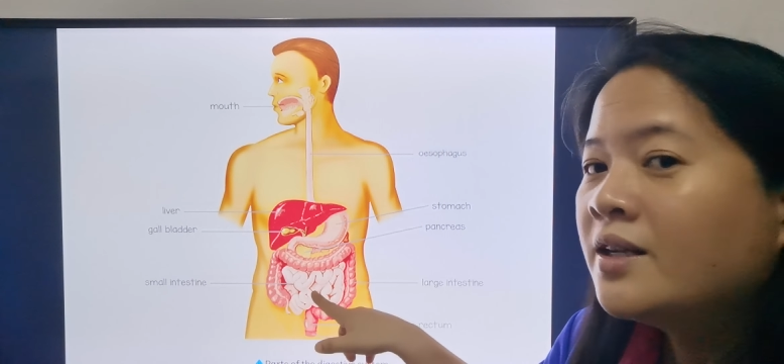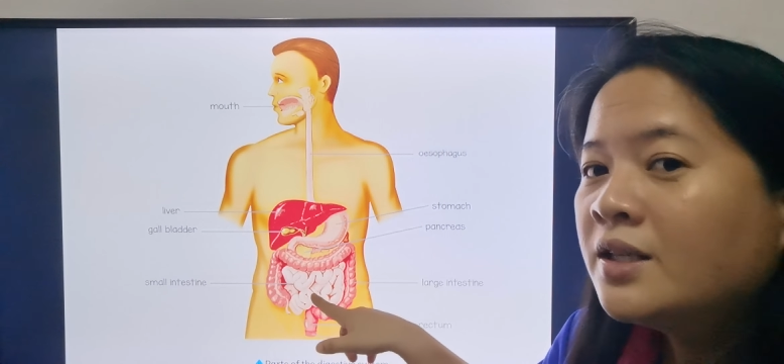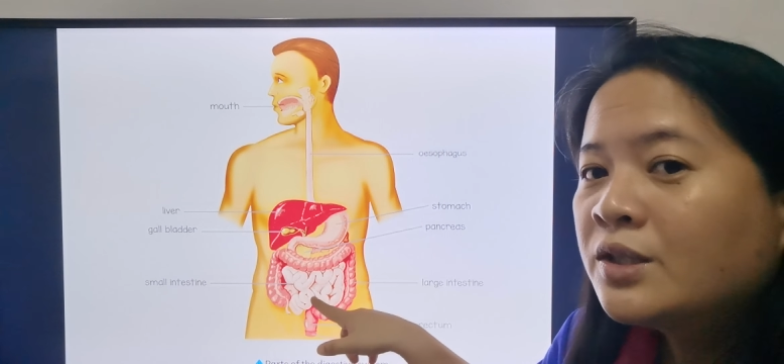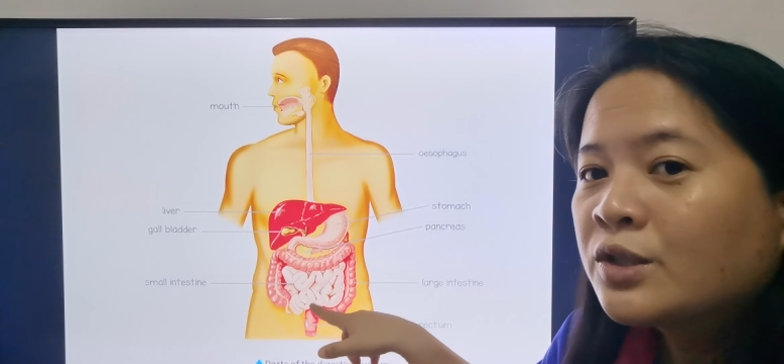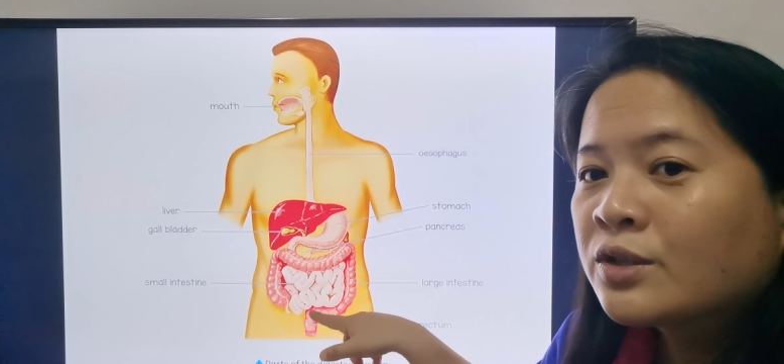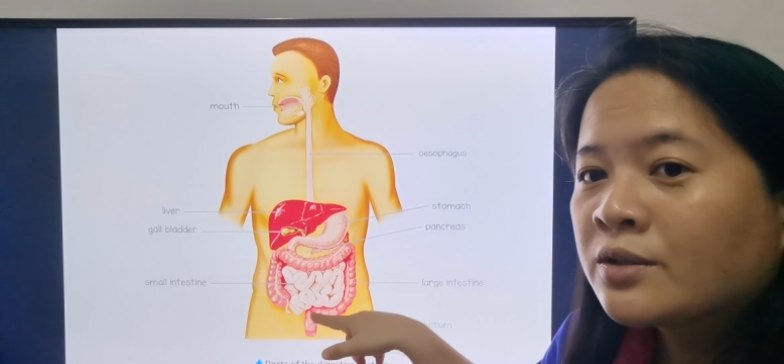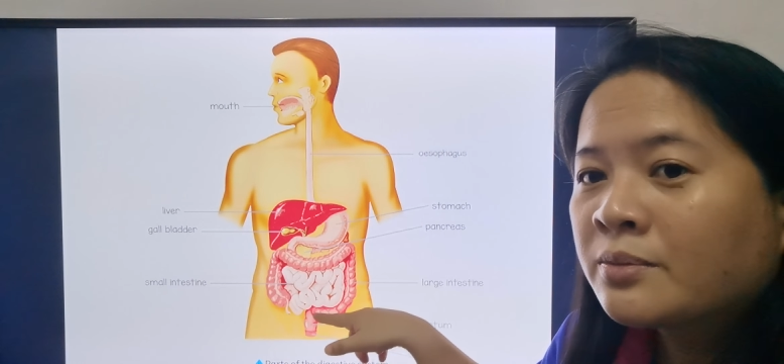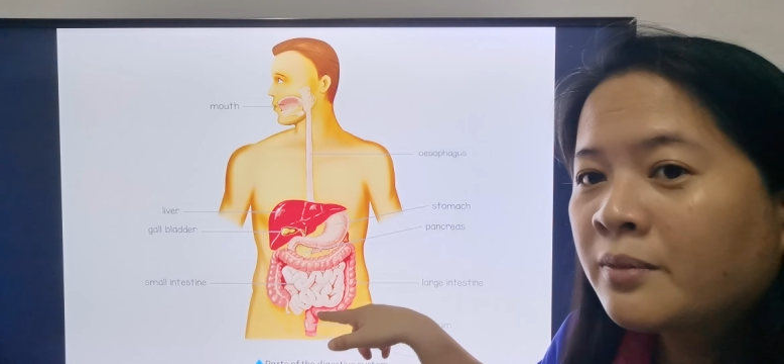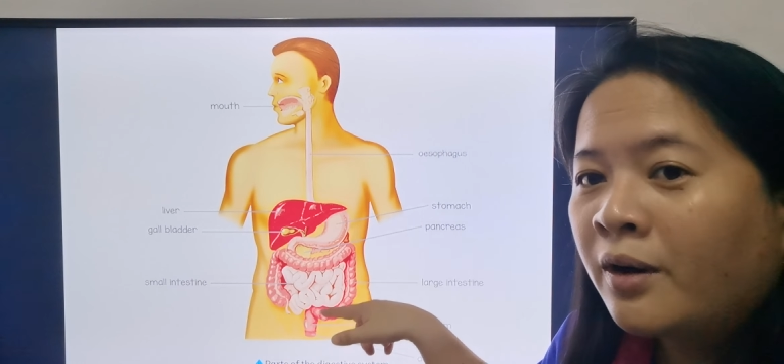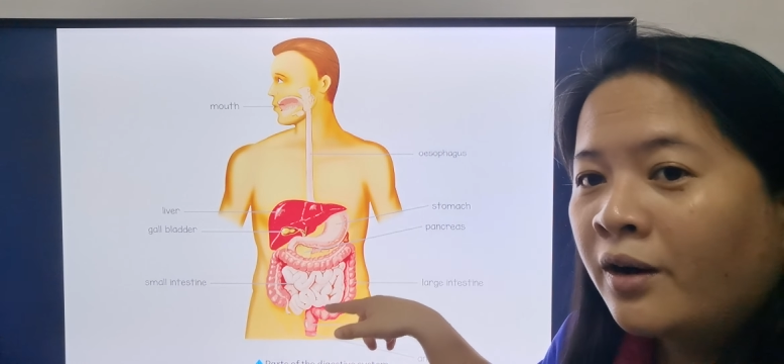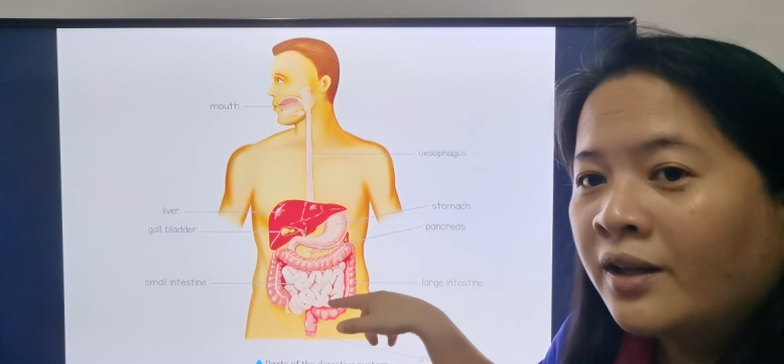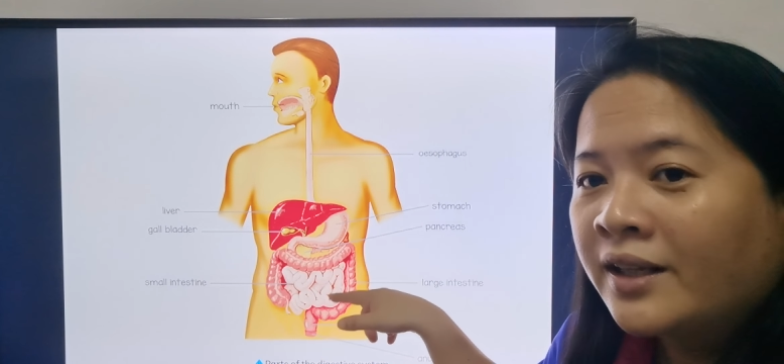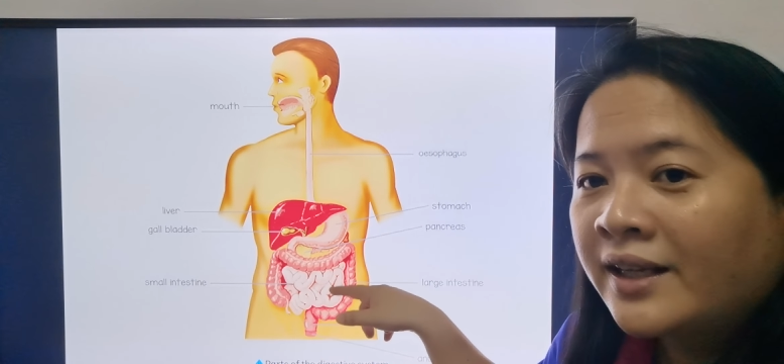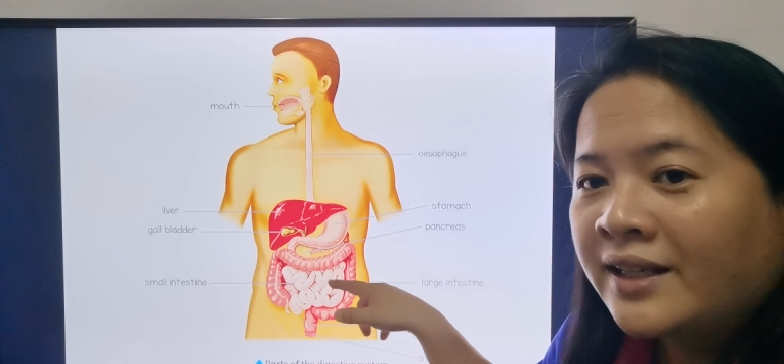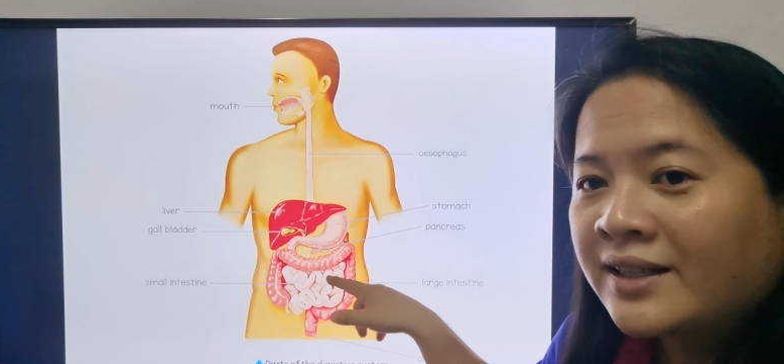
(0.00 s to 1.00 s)

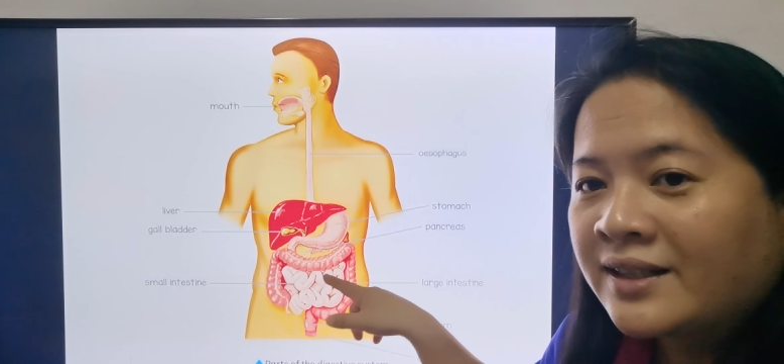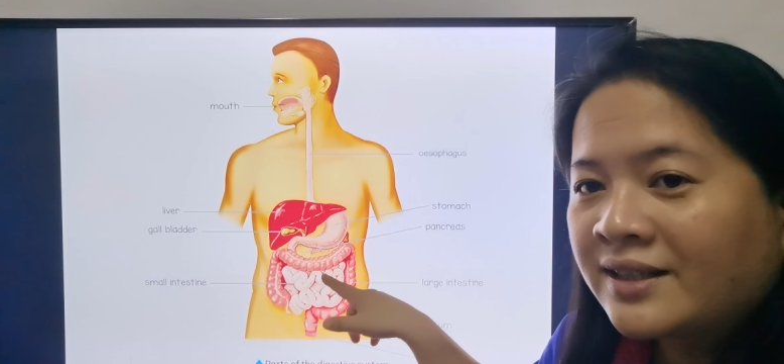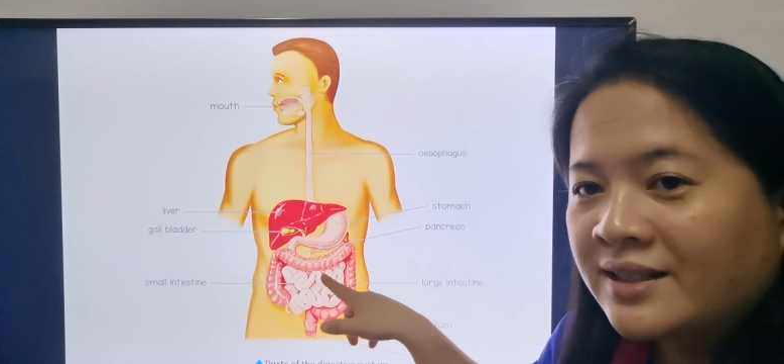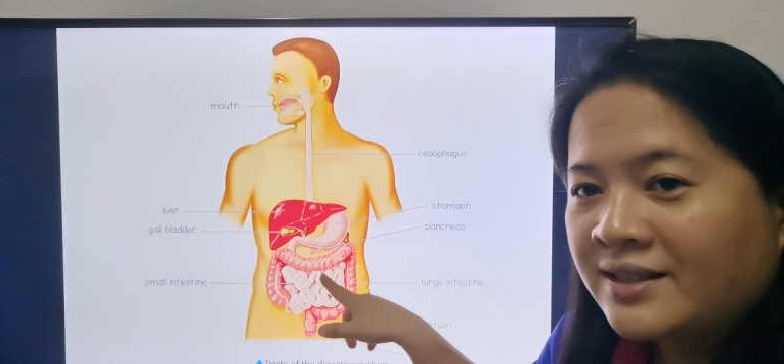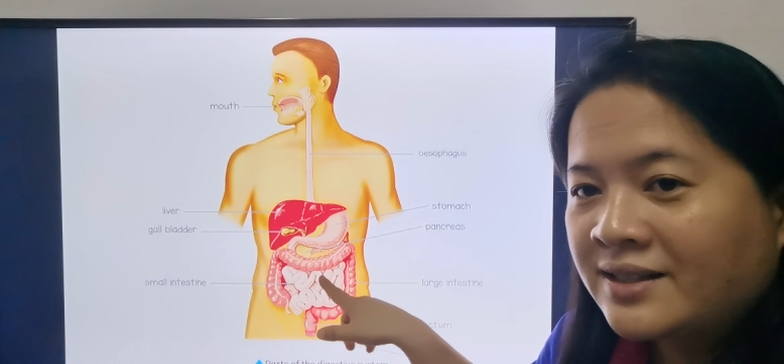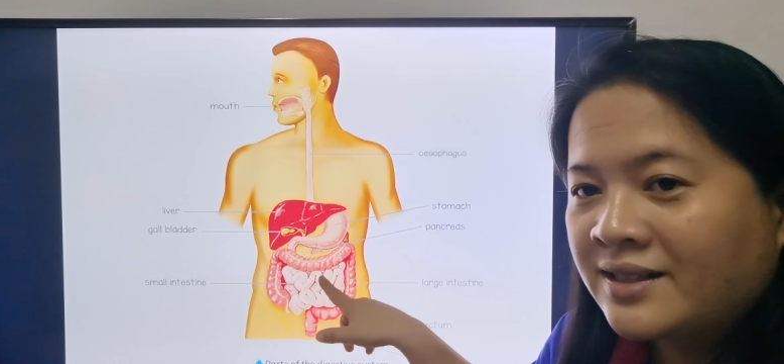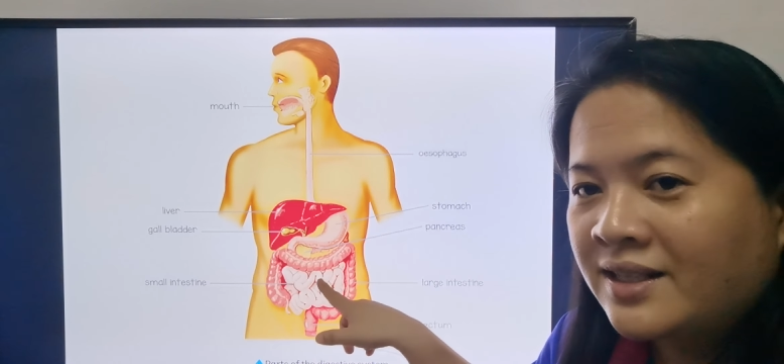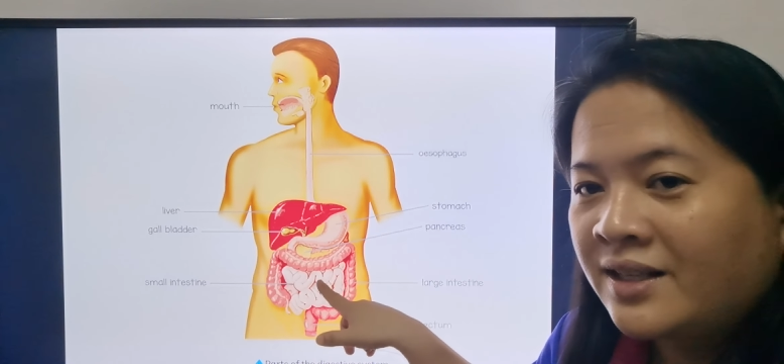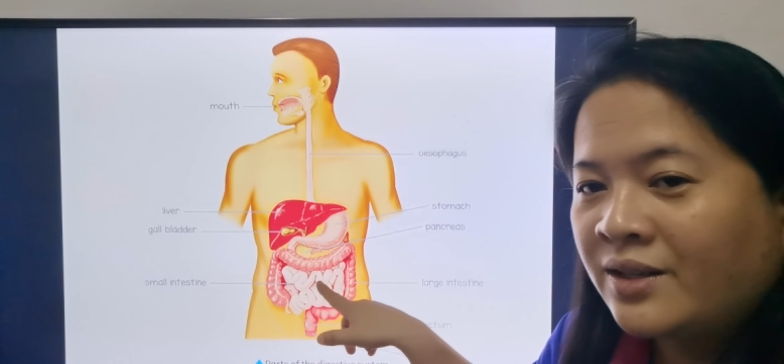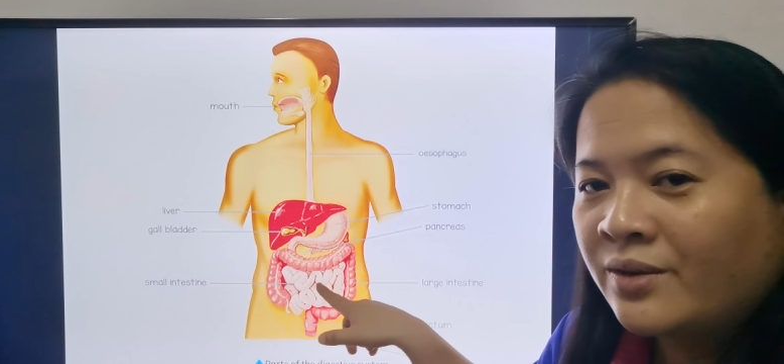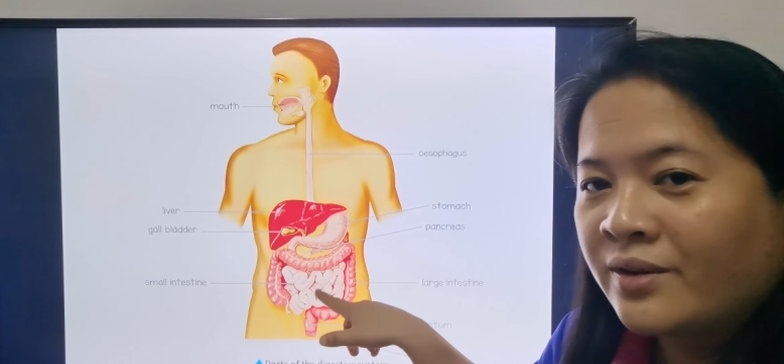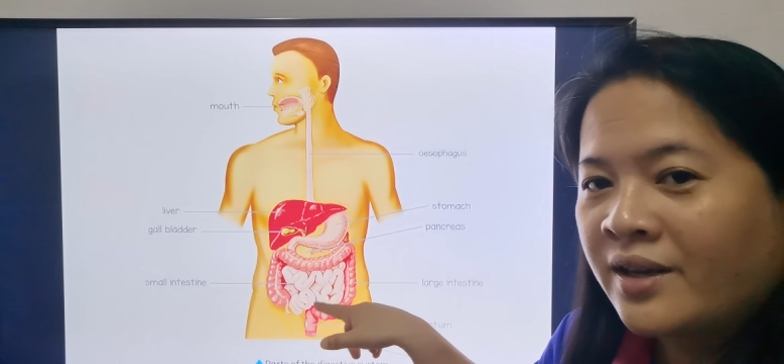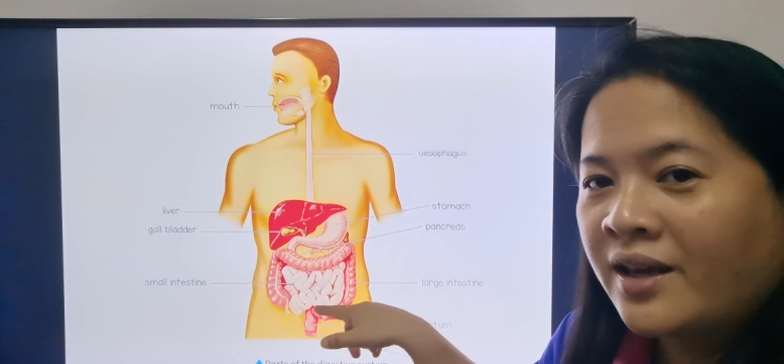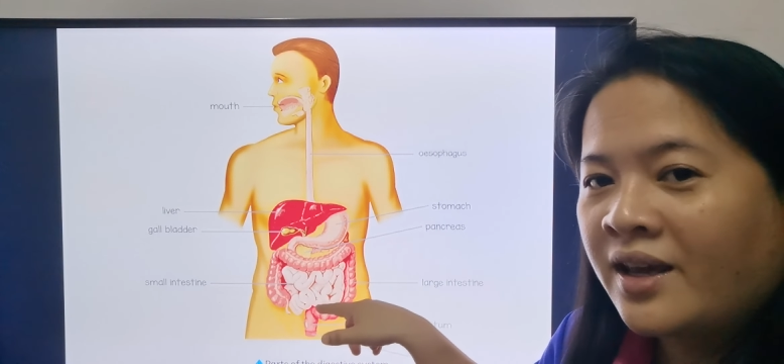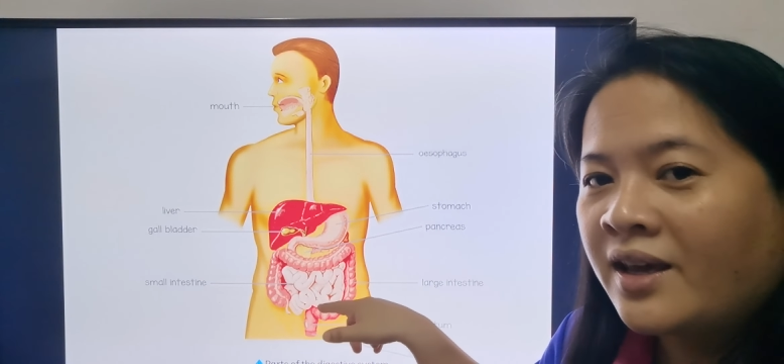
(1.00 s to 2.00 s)
small intestine,
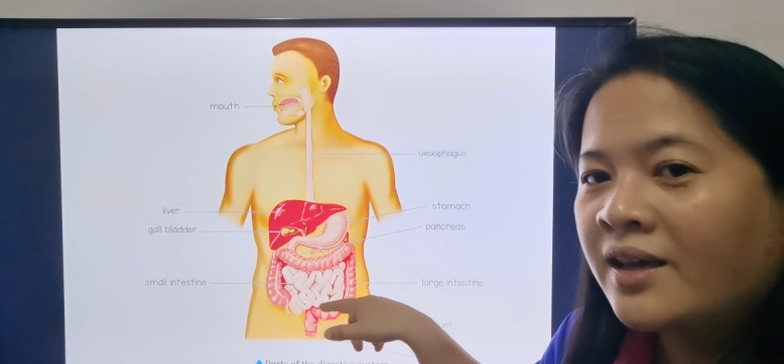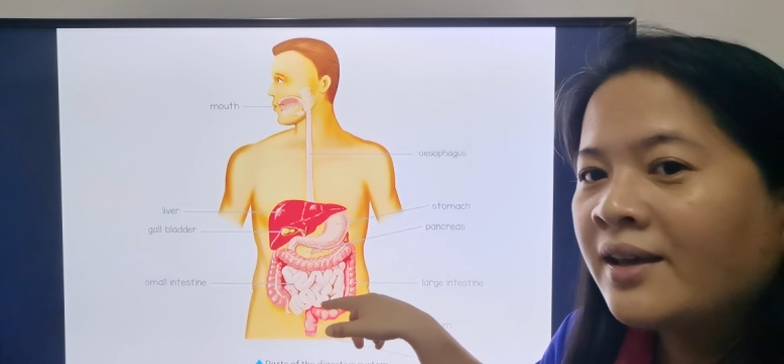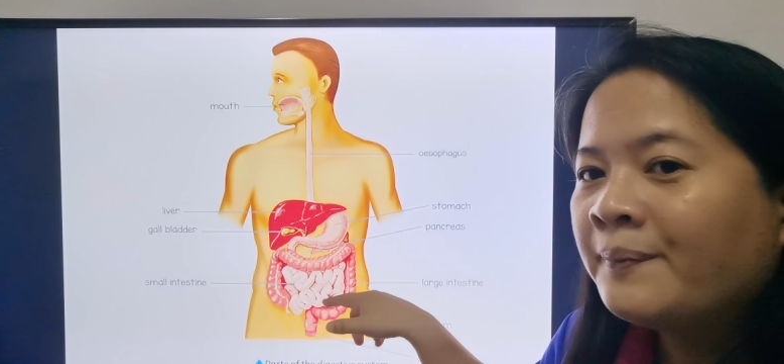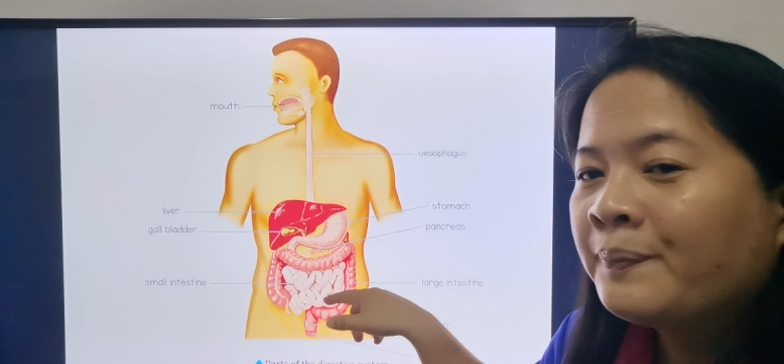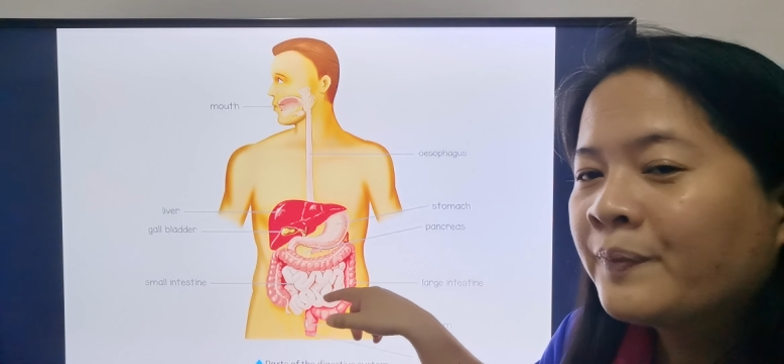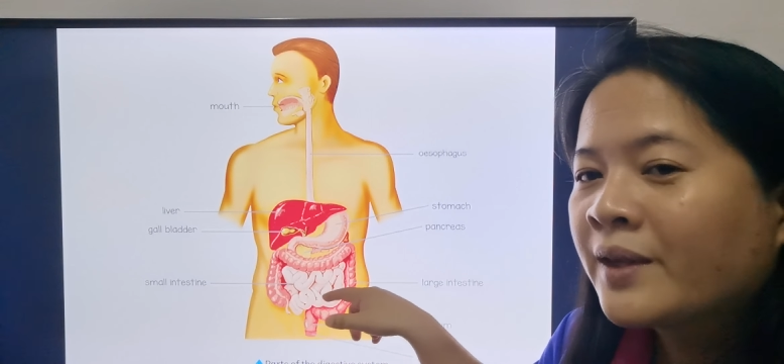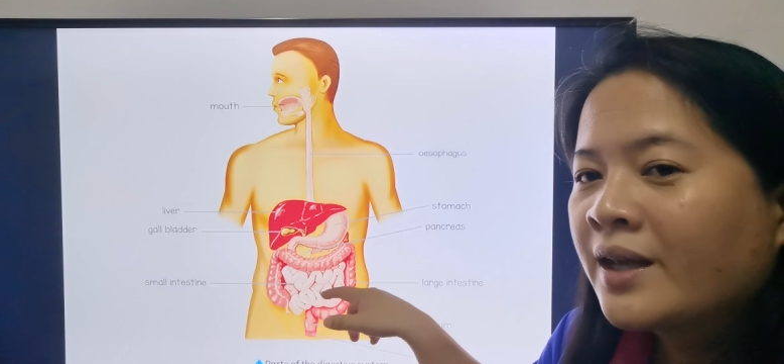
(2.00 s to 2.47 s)
okay?